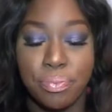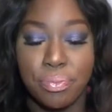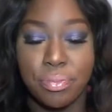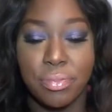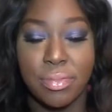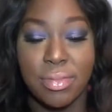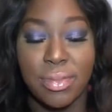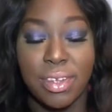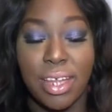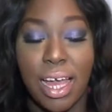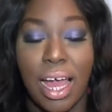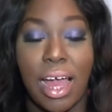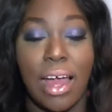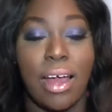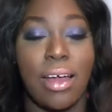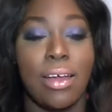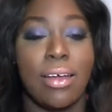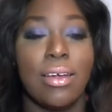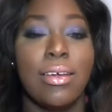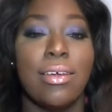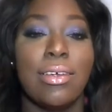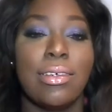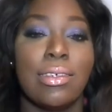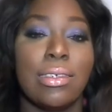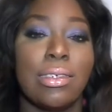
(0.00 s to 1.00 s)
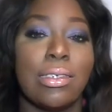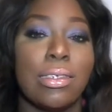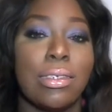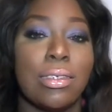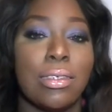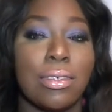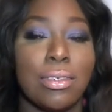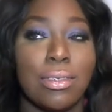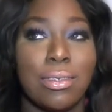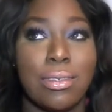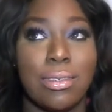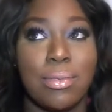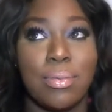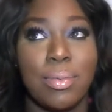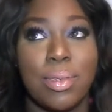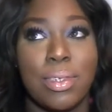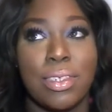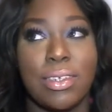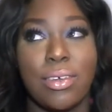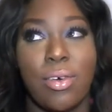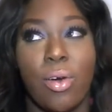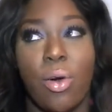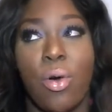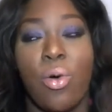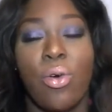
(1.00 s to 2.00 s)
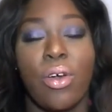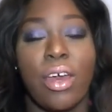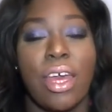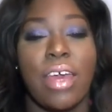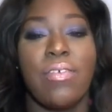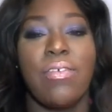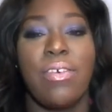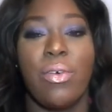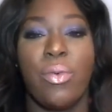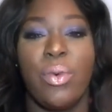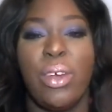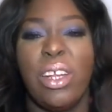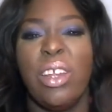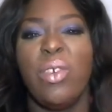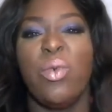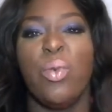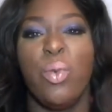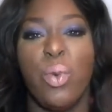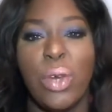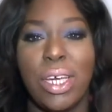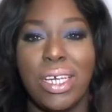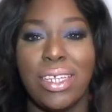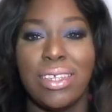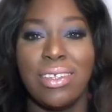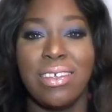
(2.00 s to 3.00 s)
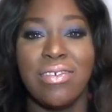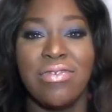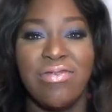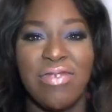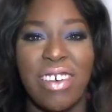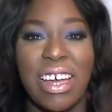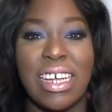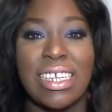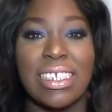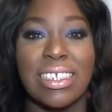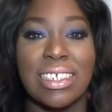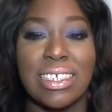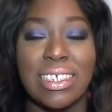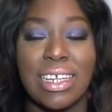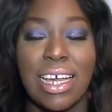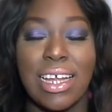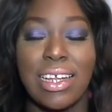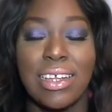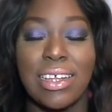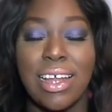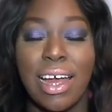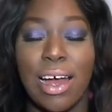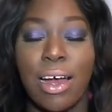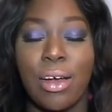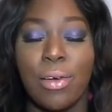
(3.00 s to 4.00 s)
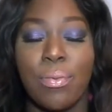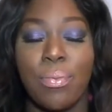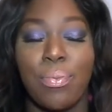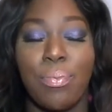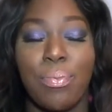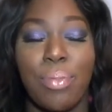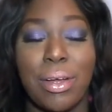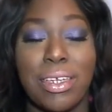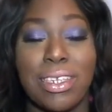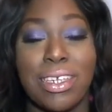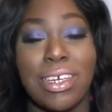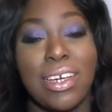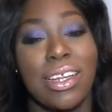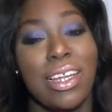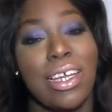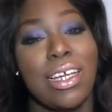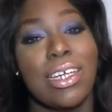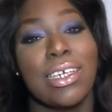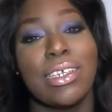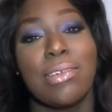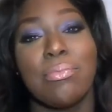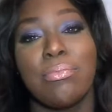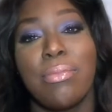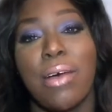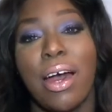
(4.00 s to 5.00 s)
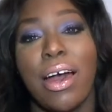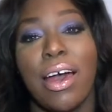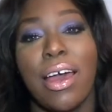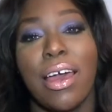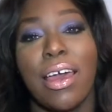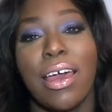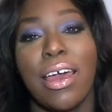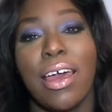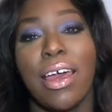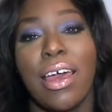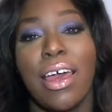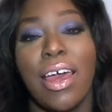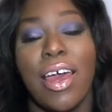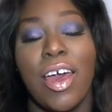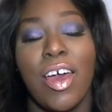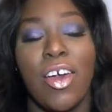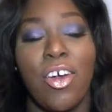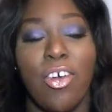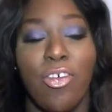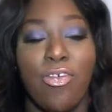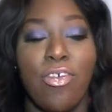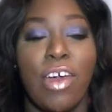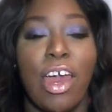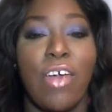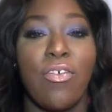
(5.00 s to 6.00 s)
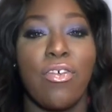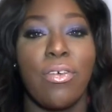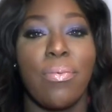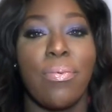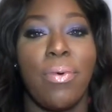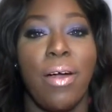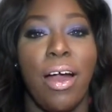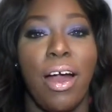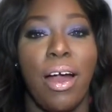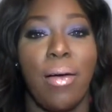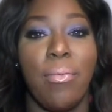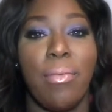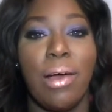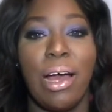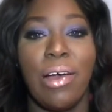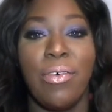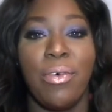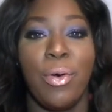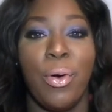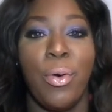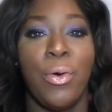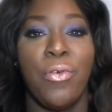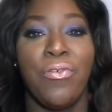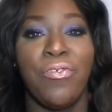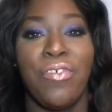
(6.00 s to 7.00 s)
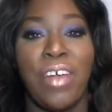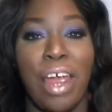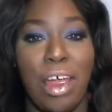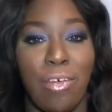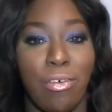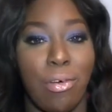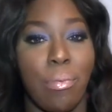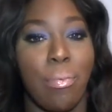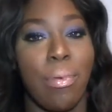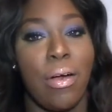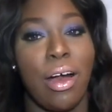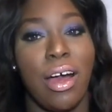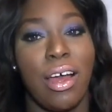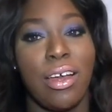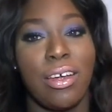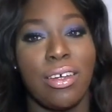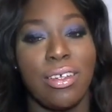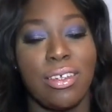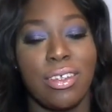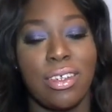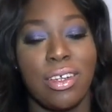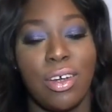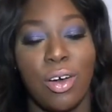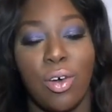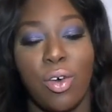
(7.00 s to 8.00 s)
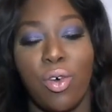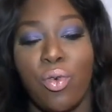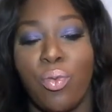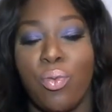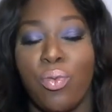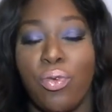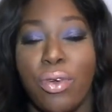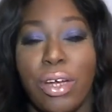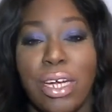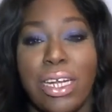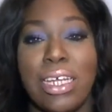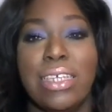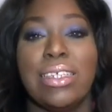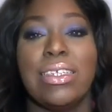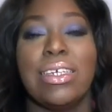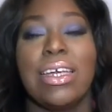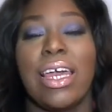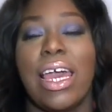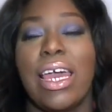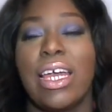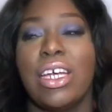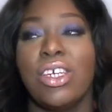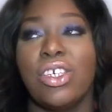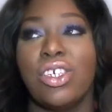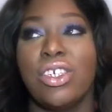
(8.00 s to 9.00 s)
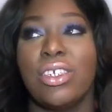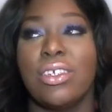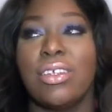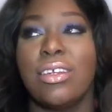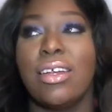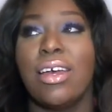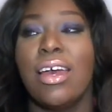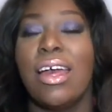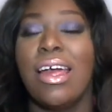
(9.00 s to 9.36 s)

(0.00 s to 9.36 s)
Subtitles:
that is, or give a really weak defense, and that particularly is my favorite part. My whole favorite part is the whole pre-litigation